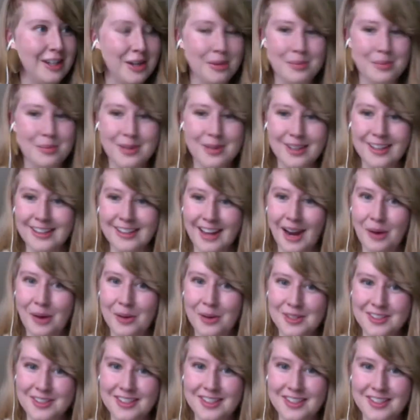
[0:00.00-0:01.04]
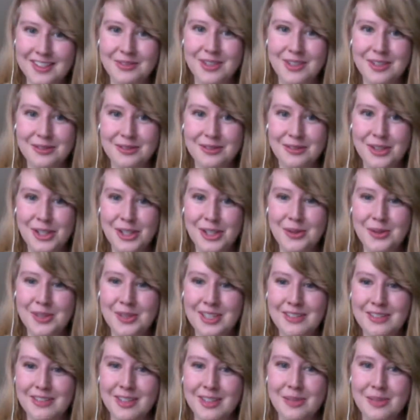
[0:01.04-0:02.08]
a bit. How is it different for you,
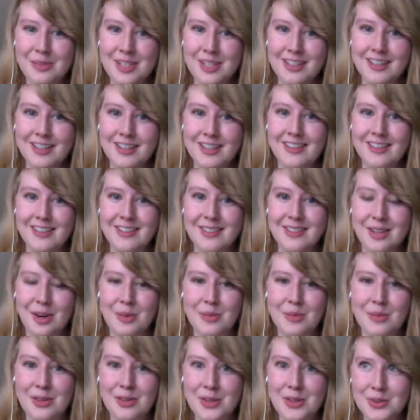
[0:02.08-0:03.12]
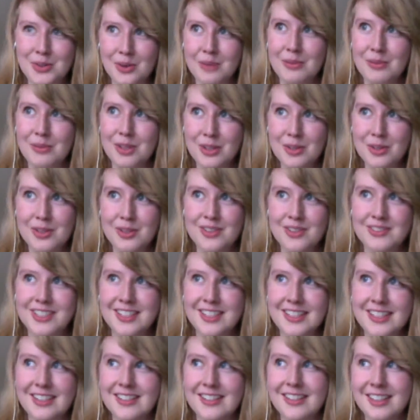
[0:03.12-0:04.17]
Eva? Because in the dorm that you lived
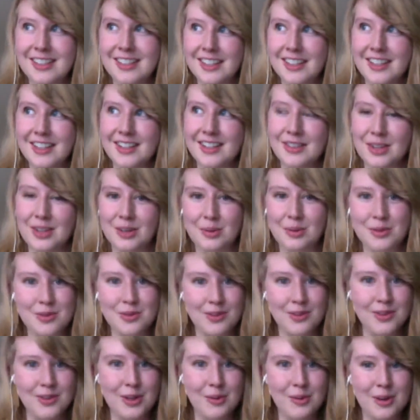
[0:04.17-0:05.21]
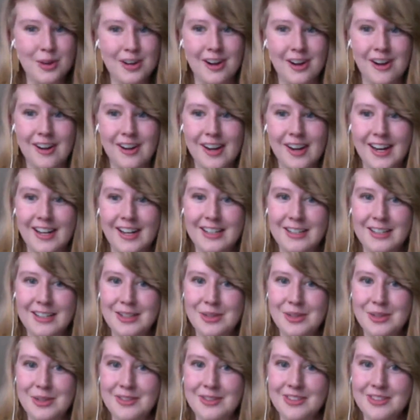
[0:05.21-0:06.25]
in, there was only one RA. Did
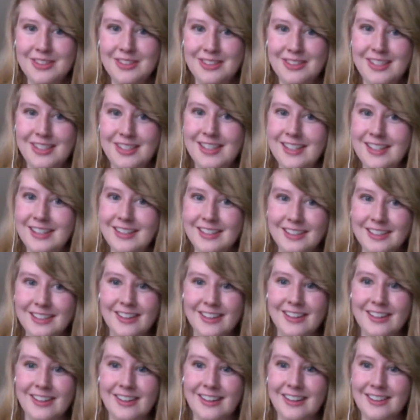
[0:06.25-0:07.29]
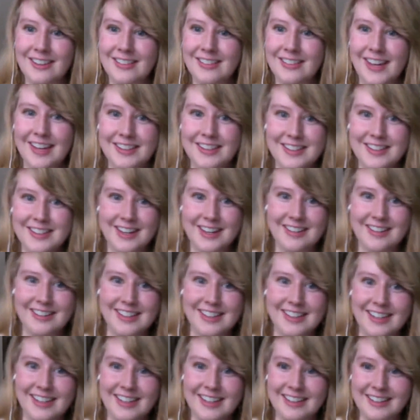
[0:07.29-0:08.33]
you even see her that entire
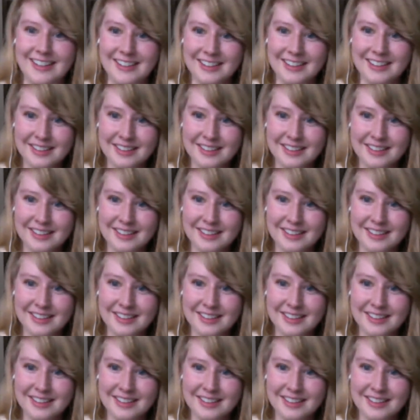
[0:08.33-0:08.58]
day?